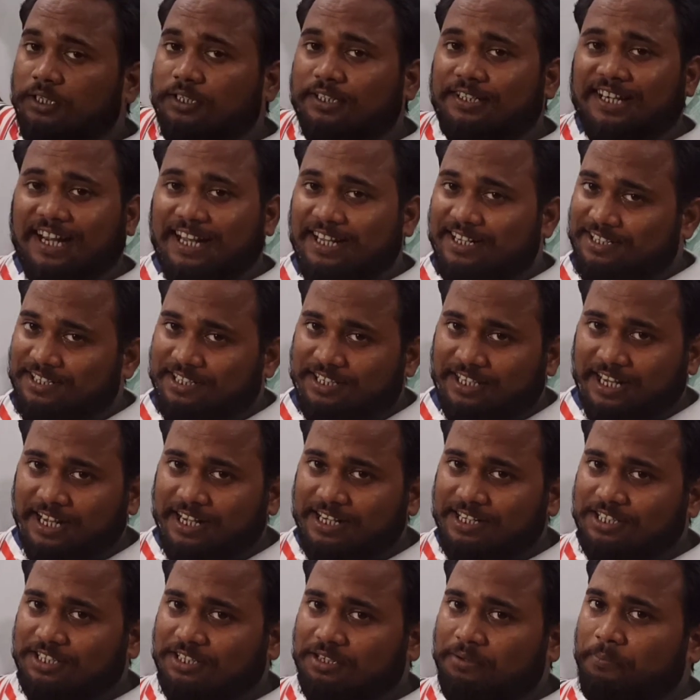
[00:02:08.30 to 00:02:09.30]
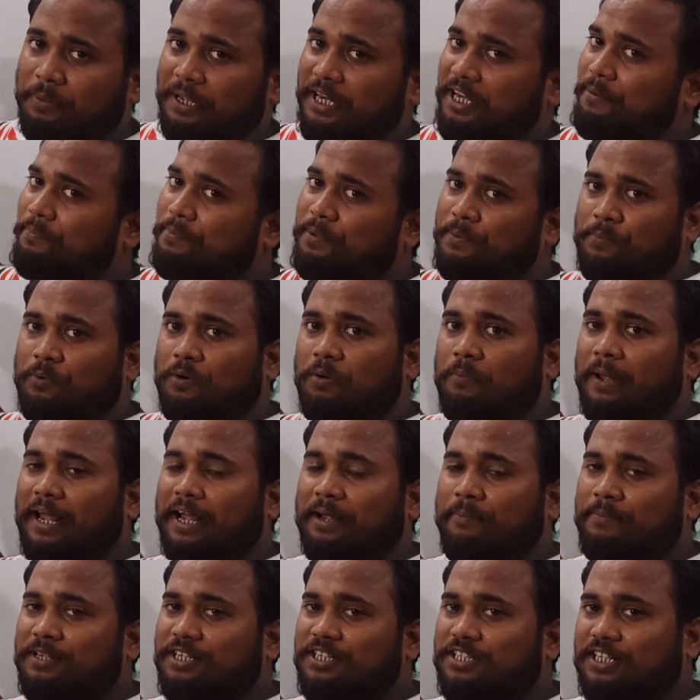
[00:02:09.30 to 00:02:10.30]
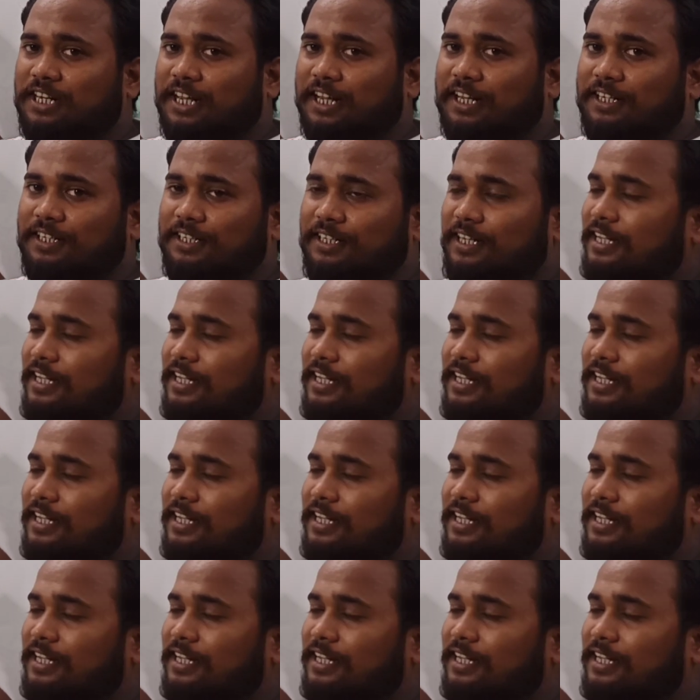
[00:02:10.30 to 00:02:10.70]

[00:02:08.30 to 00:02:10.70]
tenses, many people make mistake in